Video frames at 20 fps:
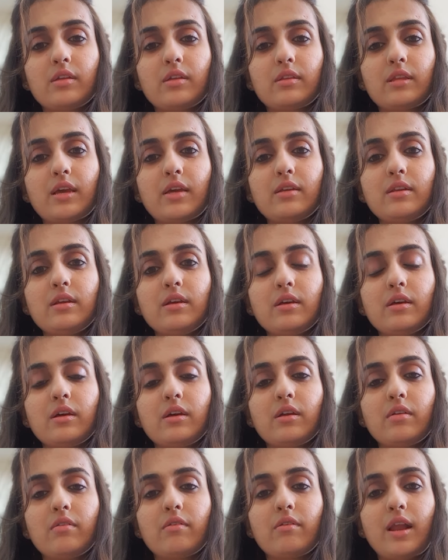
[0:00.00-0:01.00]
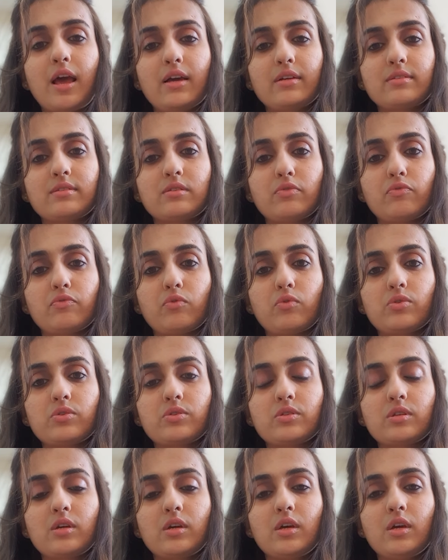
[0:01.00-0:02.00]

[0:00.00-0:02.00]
then relax the force